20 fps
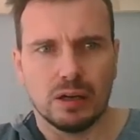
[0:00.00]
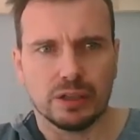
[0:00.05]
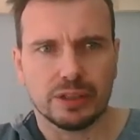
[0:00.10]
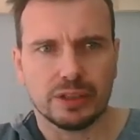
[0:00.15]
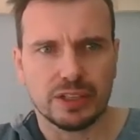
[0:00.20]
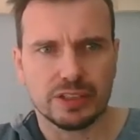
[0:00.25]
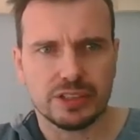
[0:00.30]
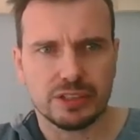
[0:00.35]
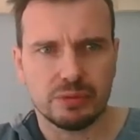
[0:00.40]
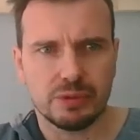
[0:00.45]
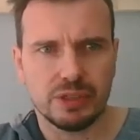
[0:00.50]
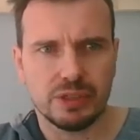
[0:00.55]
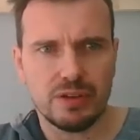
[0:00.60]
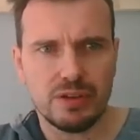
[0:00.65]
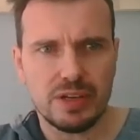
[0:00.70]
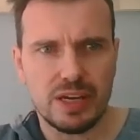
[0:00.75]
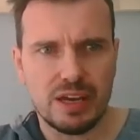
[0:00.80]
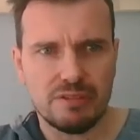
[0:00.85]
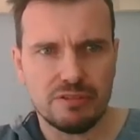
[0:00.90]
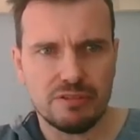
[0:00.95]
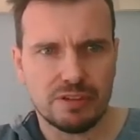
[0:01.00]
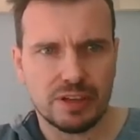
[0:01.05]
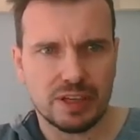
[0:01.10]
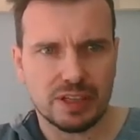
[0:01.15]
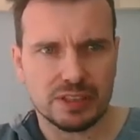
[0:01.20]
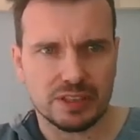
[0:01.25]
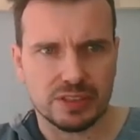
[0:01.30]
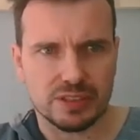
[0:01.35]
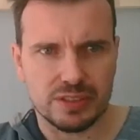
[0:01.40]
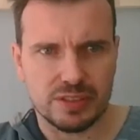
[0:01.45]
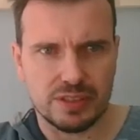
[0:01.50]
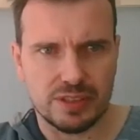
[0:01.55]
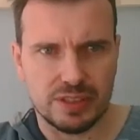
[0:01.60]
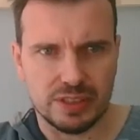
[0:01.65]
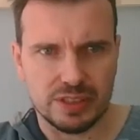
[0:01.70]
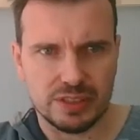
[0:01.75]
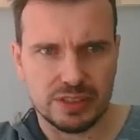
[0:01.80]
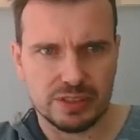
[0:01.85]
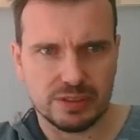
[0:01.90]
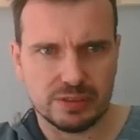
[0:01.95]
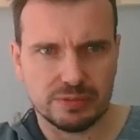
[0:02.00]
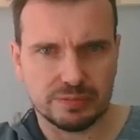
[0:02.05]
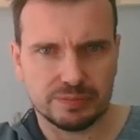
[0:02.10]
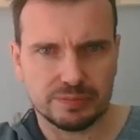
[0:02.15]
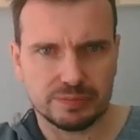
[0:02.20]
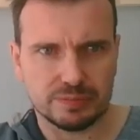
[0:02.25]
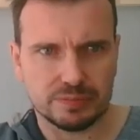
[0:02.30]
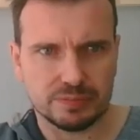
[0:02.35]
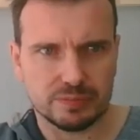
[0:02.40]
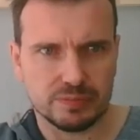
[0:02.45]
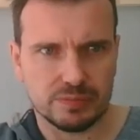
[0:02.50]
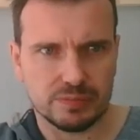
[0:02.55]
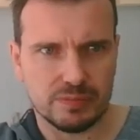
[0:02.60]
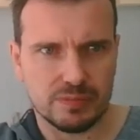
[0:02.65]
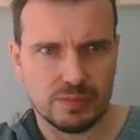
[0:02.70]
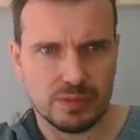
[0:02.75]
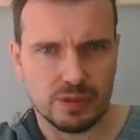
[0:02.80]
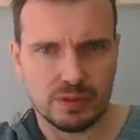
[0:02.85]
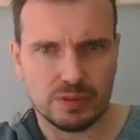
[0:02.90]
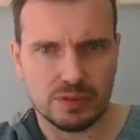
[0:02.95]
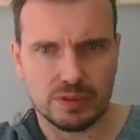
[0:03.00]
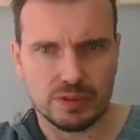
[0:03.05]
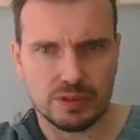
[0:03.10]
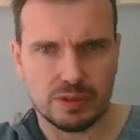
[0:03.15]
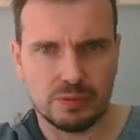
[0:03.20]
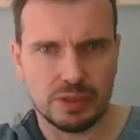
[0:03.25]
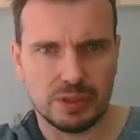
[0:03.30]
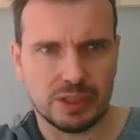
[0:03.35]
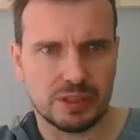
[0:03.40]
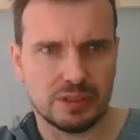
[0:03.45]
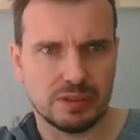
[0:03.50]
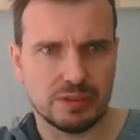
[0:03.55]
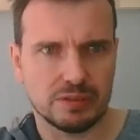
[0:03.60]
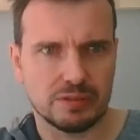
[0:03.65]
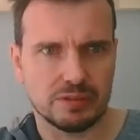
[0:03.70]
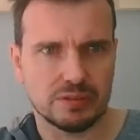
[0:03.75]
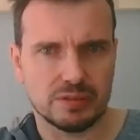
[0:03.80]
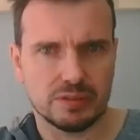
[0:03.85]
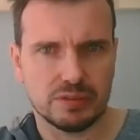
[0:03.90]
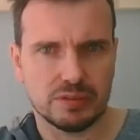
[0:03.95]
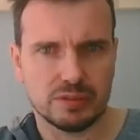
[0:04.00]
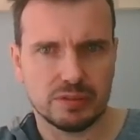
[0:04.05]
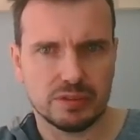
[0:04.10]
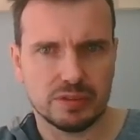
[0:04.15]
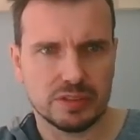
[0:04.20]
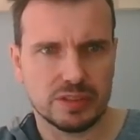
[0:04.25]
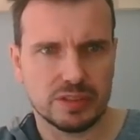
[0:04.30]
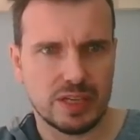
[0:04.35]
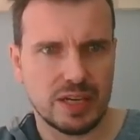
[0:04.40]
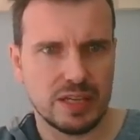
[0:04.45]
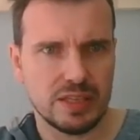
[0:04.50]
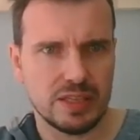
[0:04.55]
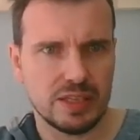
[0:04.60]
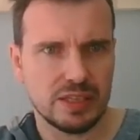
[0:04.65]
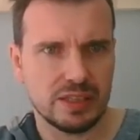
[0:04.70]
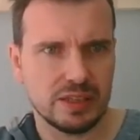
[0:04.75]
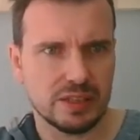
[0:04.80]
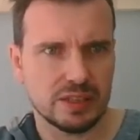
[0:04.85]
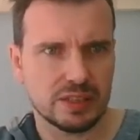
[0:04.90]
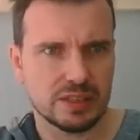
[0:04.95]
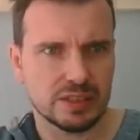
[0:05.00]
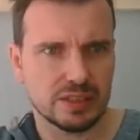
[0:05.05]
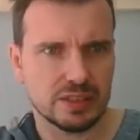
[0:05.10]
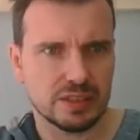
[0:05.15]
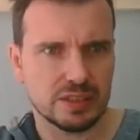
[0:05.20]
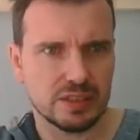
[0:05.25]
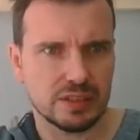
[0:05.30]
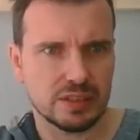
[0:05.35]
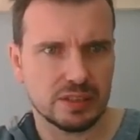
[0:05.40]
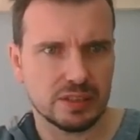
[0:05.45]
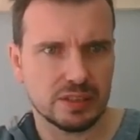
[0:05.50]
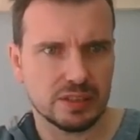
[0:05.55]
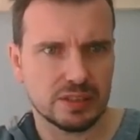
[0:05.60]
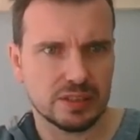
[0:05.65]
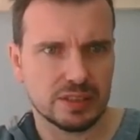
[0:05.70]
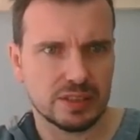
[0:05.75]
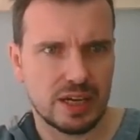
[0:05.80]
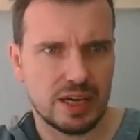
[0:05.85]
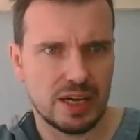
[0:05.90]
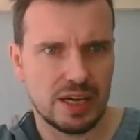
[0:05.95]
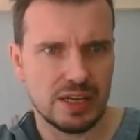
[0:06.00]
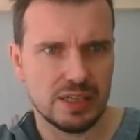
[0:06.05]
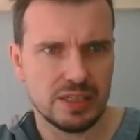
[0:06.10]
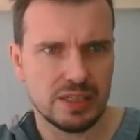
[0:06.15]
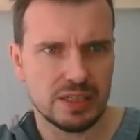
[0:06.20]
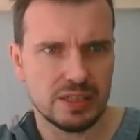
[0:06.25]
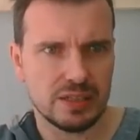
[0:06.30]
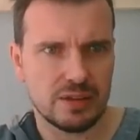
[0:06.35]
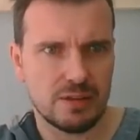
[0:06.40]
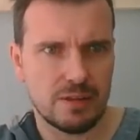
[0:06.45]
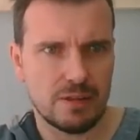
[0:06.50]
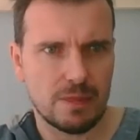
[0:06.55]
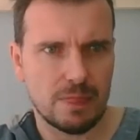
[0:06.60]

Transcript: Okay, so we know f of x is this. So we can say then that sine